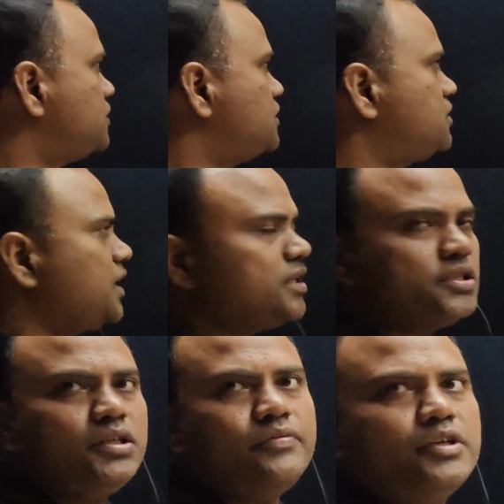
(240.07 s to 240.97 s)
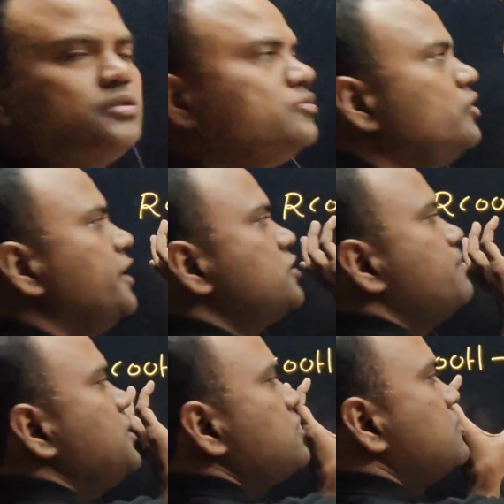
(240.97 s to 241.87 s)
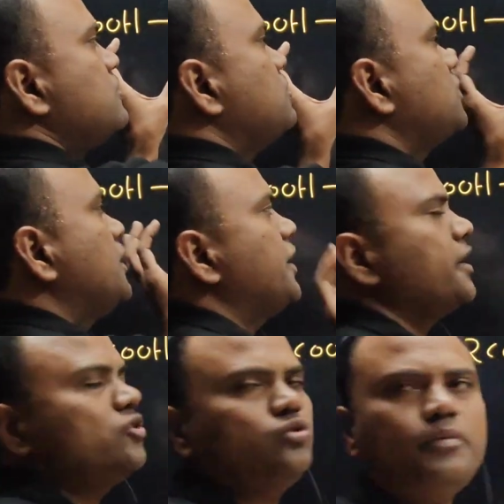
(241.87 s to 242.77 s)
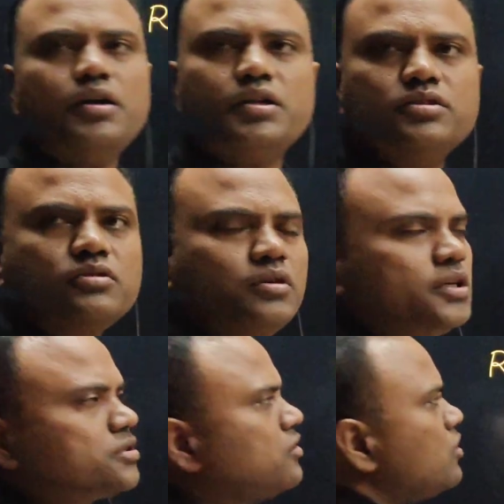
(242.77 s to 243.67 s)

This is acid, we removed H plus, the negative part is called as